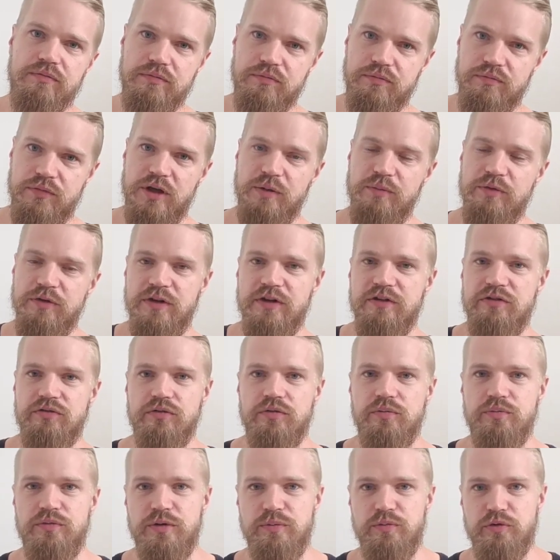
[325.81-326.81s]
Maybe they
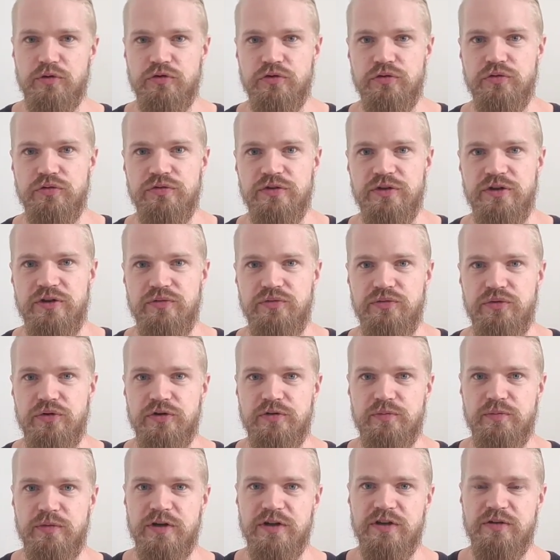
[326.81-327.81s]
shouldn't be produced in the
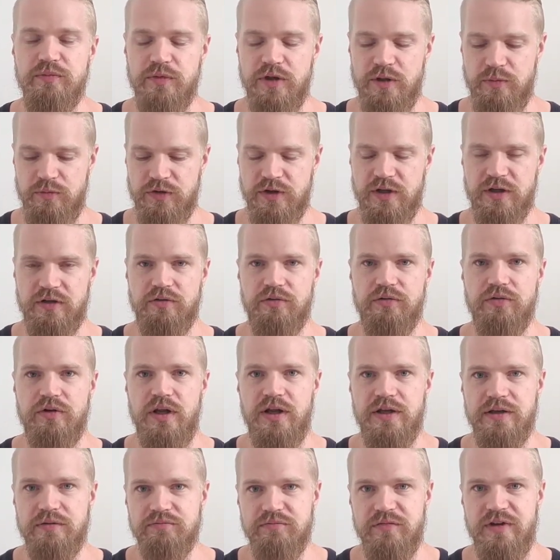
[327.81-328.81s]
first place. Maybe that could
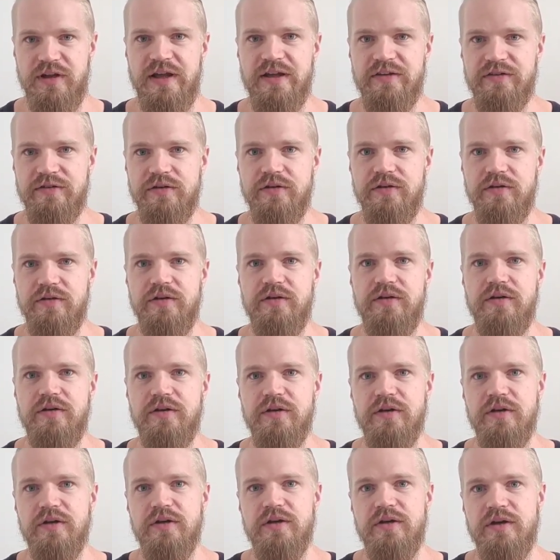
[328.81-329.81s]
like lessen the
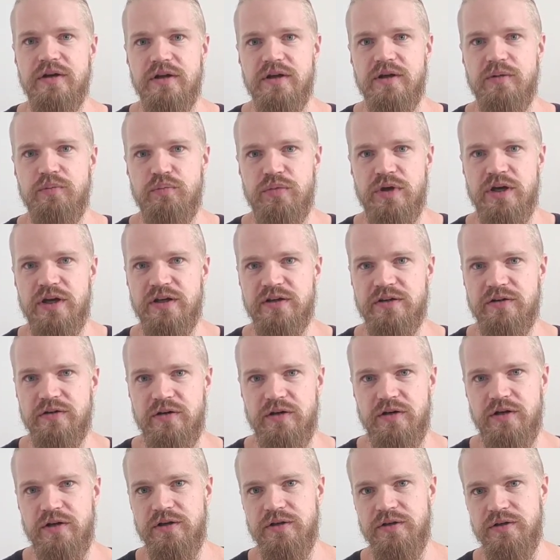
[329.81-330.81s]
impact
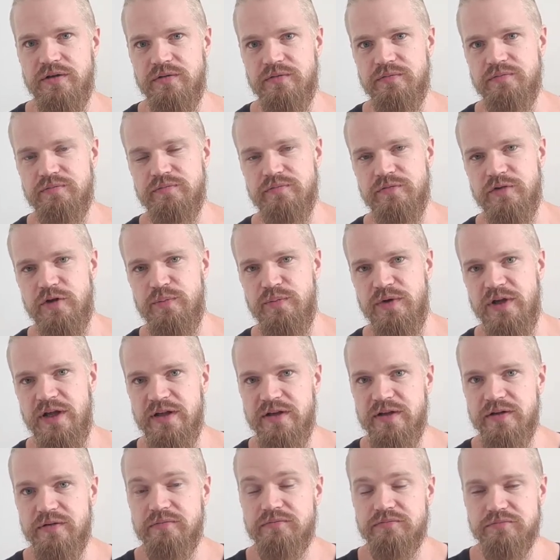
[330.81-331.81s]
on the
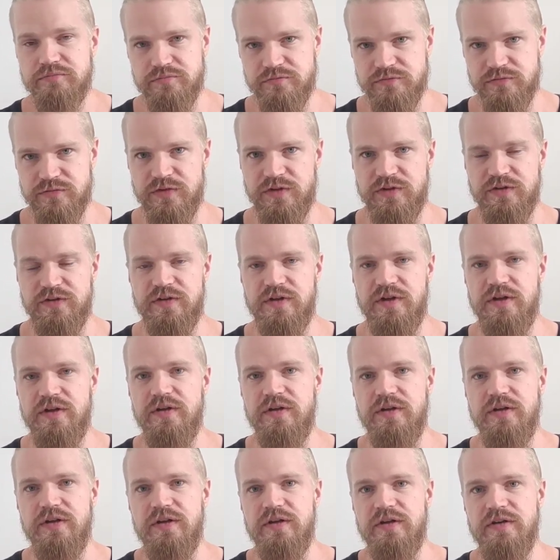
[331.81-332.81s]
planet. It's a
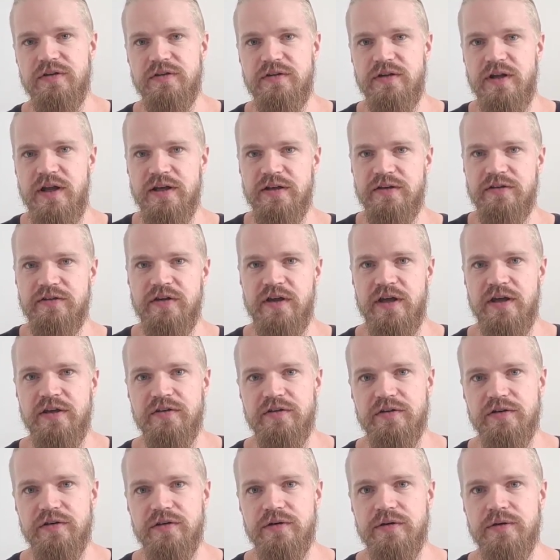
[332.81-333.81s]
slight
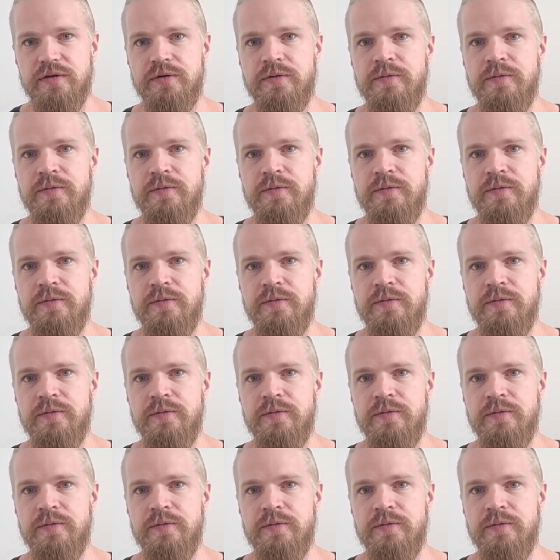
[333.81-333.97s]
tangent.